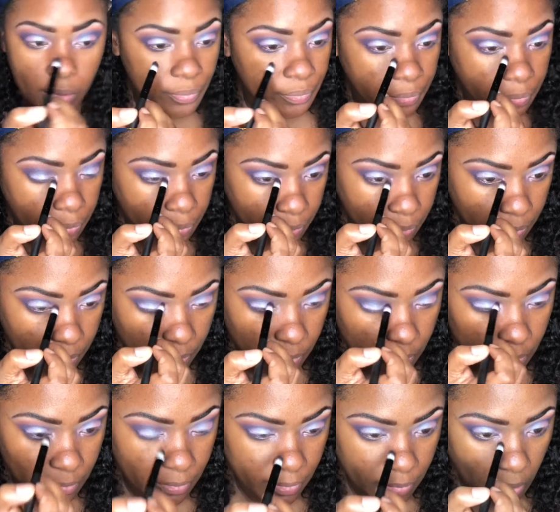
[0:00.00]
And we're going to
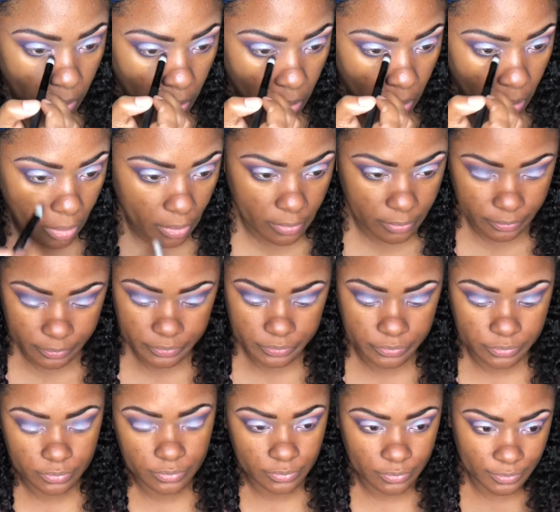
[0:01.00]
blend that in
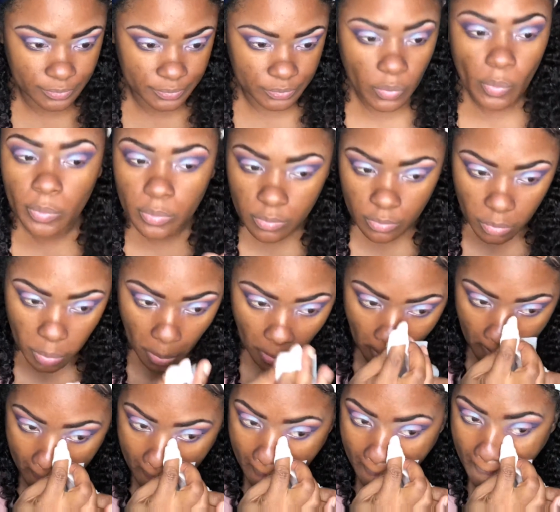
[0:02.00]
and kind of bring it
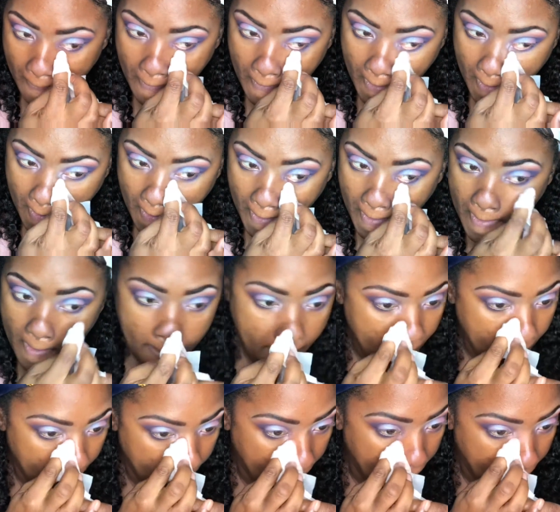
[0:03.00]
down. And
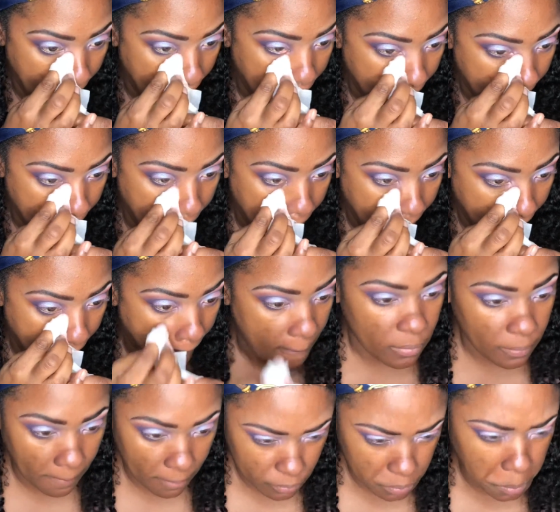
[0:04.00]
then once again
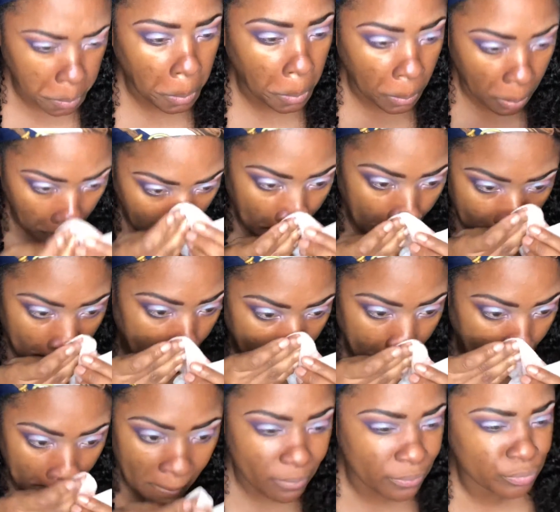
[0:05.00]
with the makeup wipe,
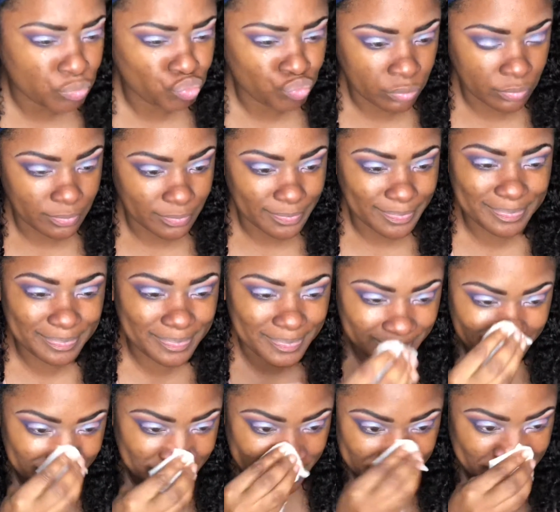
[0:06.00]
clean up anything
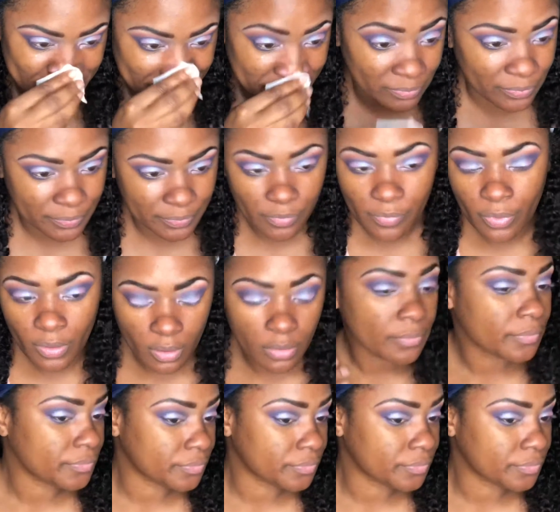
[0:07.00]
that's kind of out of the way. I